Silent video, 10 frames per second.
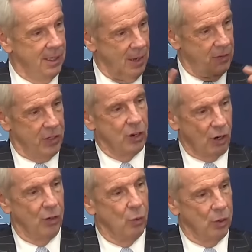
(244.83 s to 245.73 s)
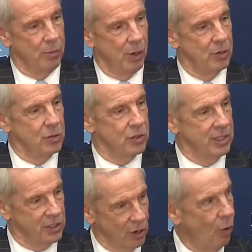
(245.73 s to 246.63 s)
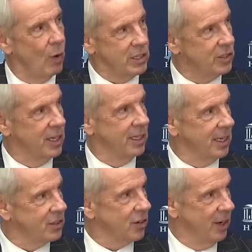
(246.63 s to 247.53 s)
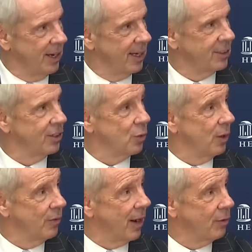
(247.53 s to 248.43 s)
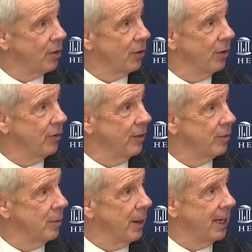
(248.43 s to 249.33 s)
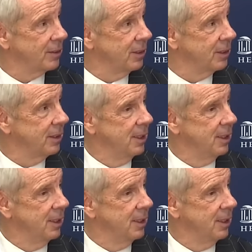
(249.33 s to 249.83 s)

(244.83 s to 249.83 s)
If he's guarding the one post, he's always setting that screen out there 25 or 30 feet from the basket.